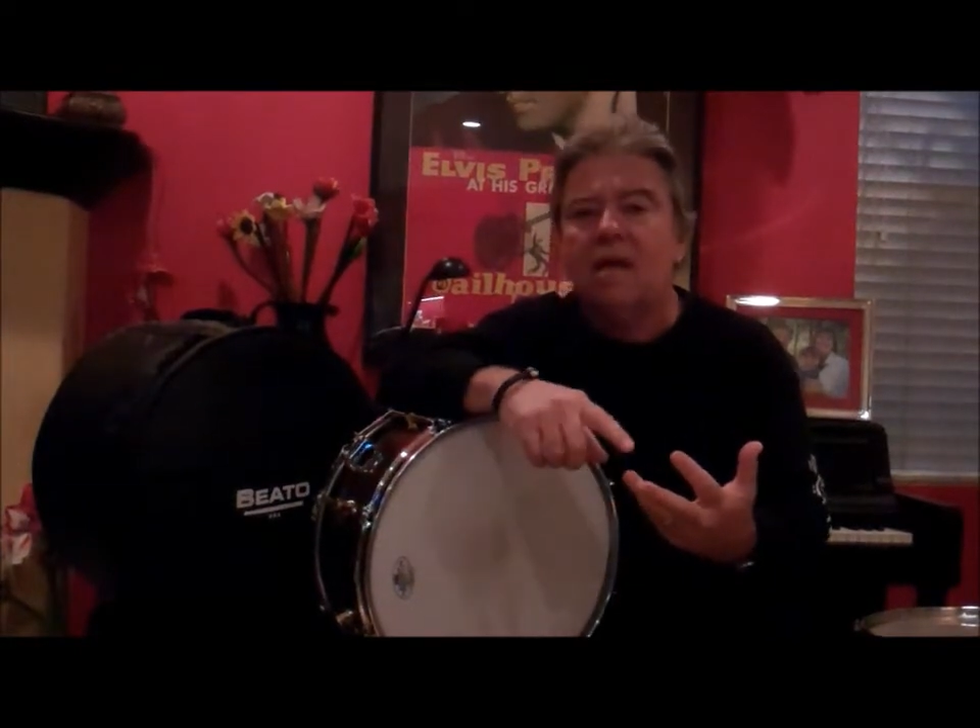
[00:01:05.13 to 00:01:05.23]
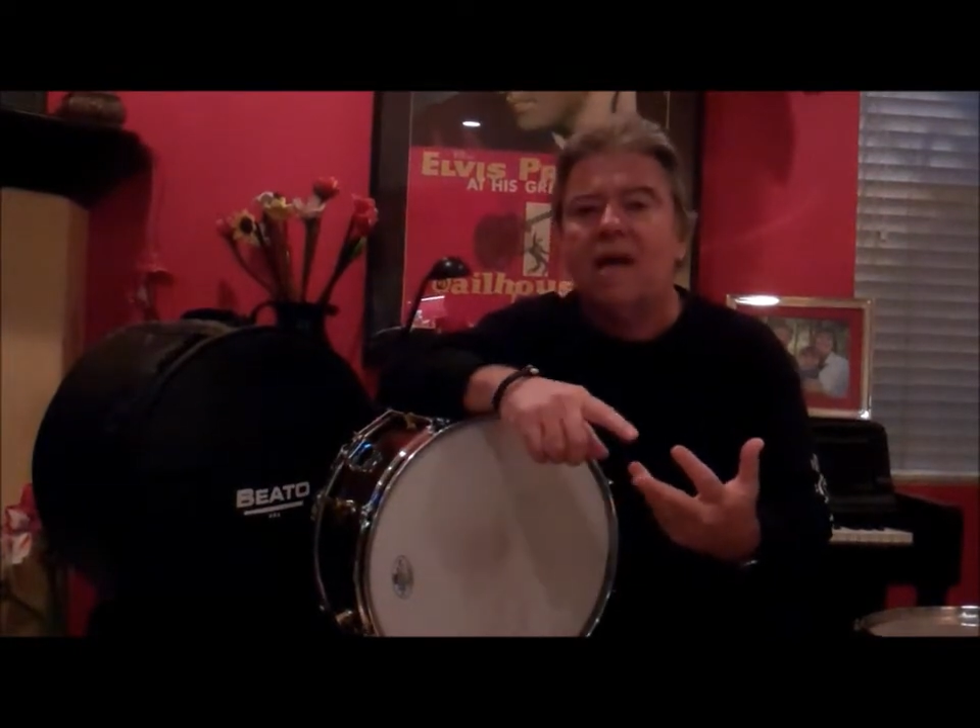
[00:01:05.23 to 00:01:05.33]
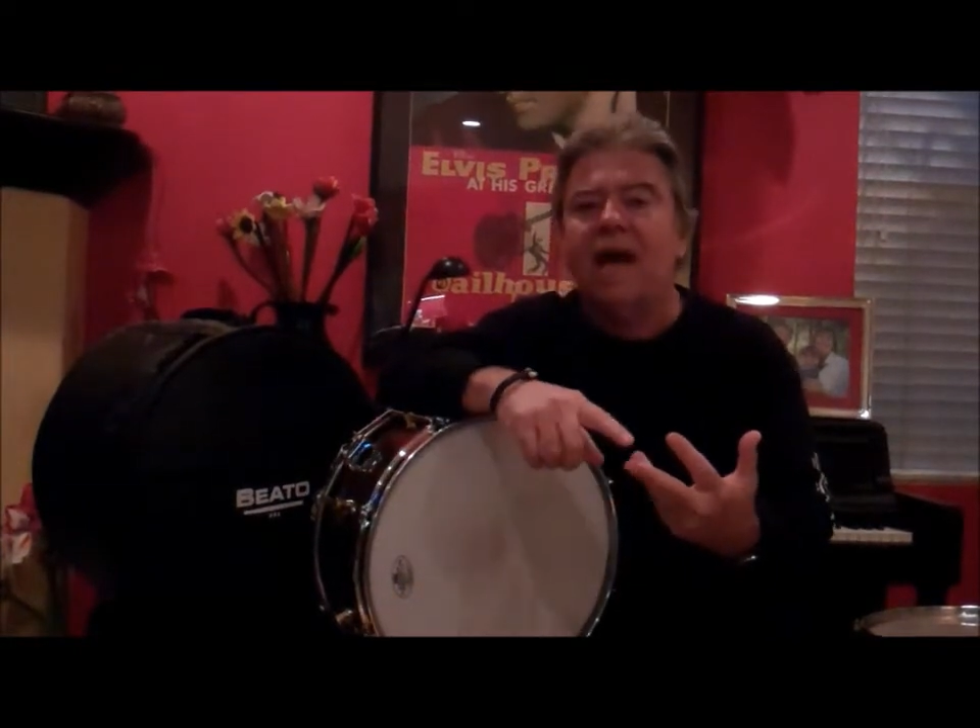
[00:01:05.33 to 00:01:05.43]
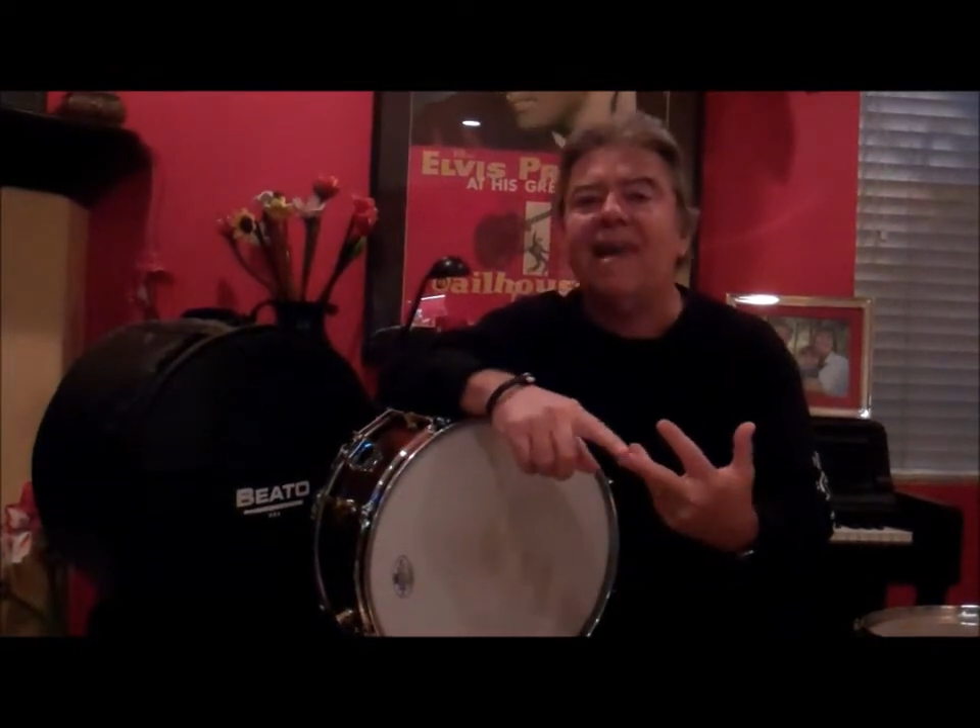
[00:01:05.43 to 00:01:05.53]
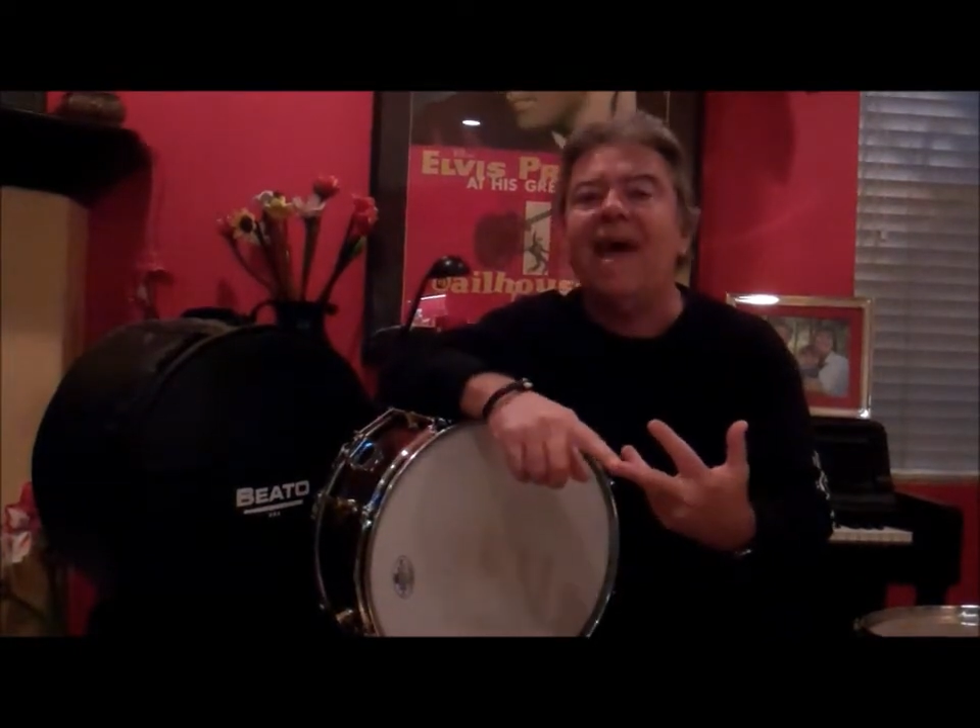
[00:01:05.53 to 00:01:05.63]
an